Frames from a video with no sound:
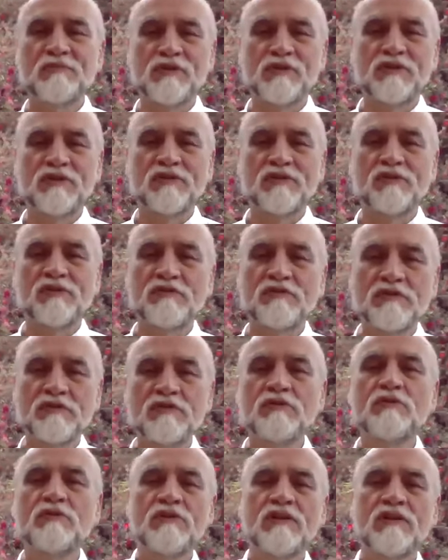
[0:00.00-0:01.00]
through
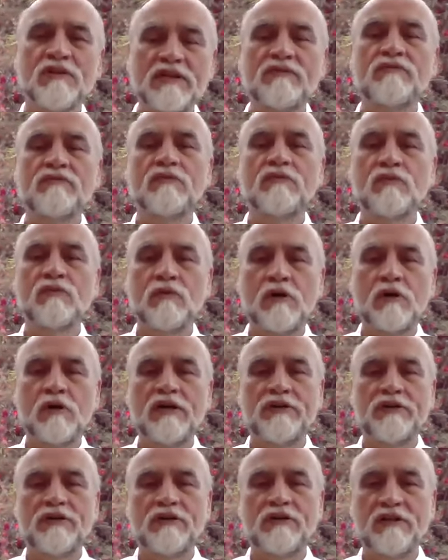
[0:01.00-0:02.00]
the life of
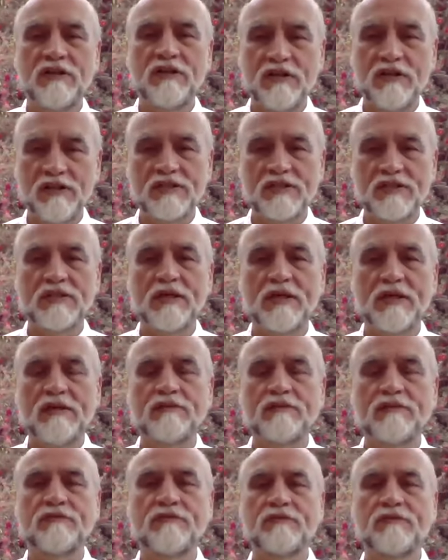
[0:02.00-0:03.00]
water itself.